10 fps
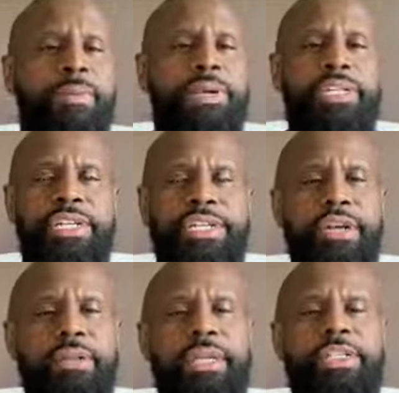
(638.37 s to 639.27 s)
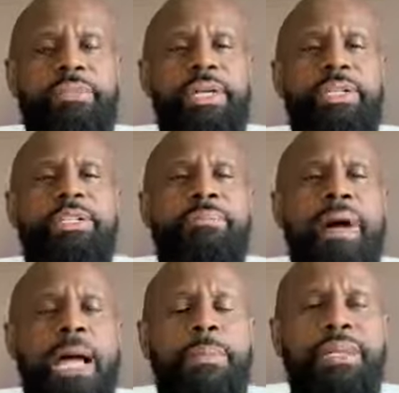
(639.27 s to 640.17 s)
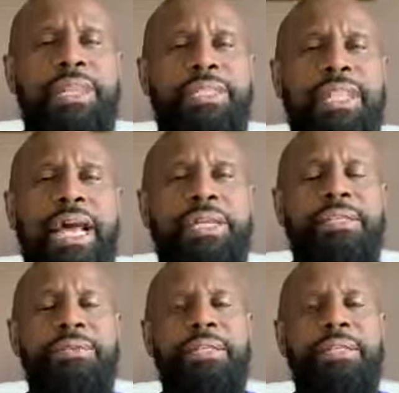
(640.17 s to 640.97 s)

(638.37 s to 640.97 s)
let me just share this because the Bible does not,